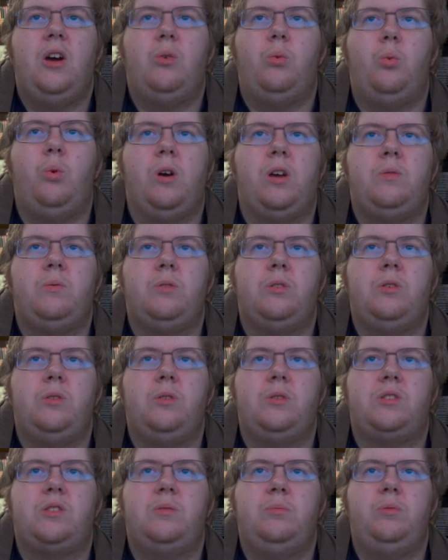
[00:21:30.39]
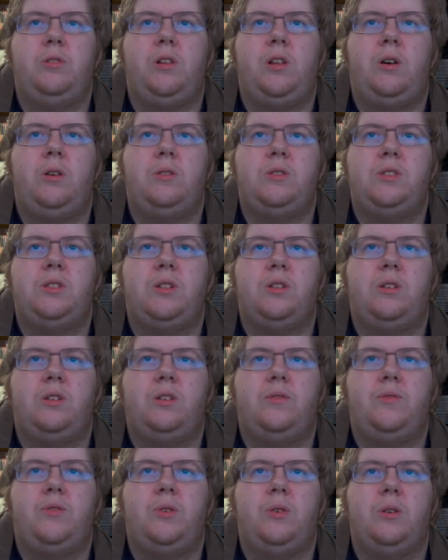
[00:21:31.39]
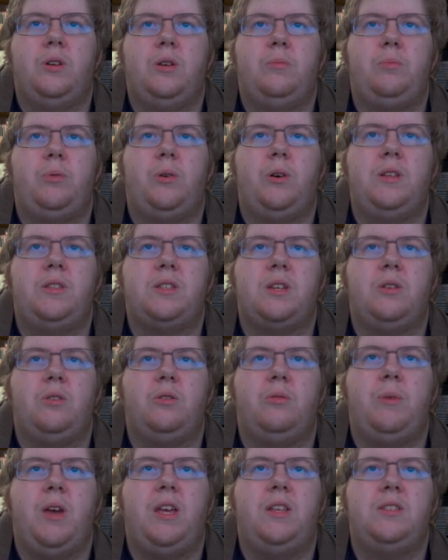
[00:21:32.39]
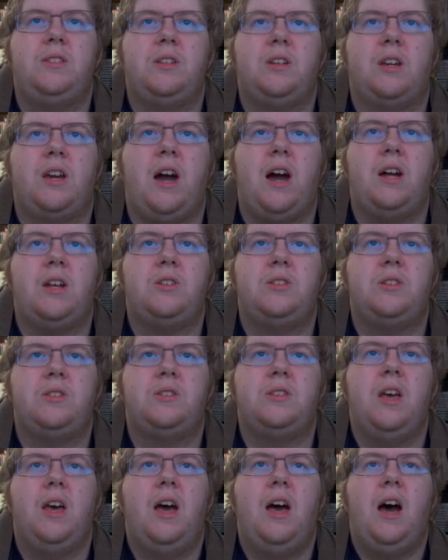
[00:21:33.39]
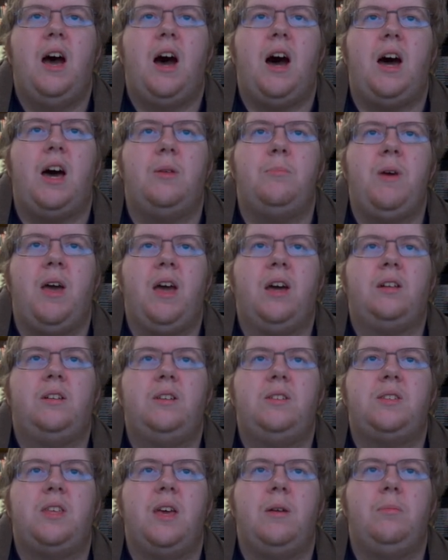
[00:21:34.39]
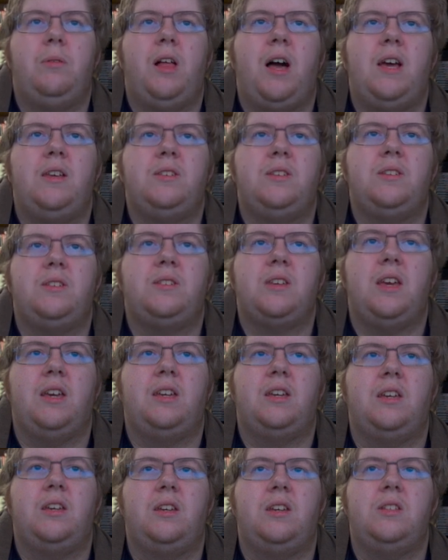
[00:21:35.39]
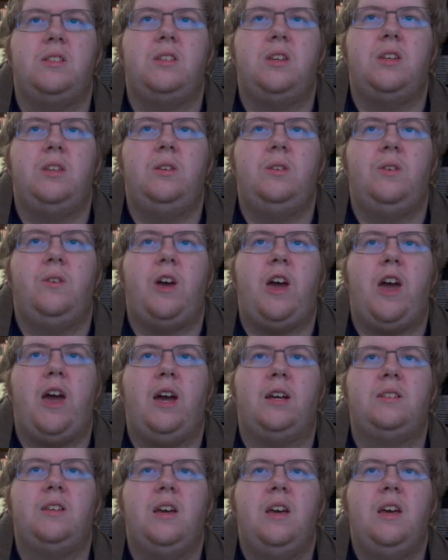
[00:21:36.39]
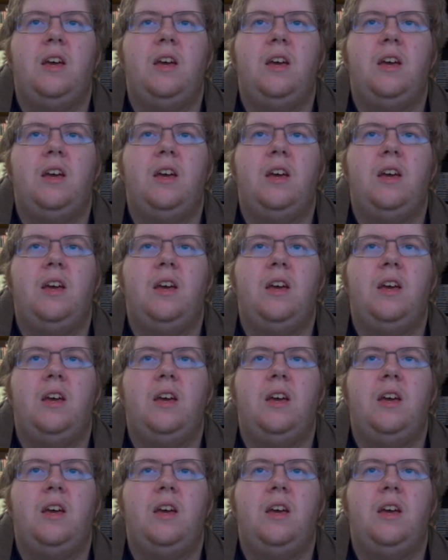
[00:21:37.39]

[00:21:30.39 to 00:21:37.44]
When reduced to below 0 and fewer hit points, it remains conscious, automatically stabilizes, and can continue to act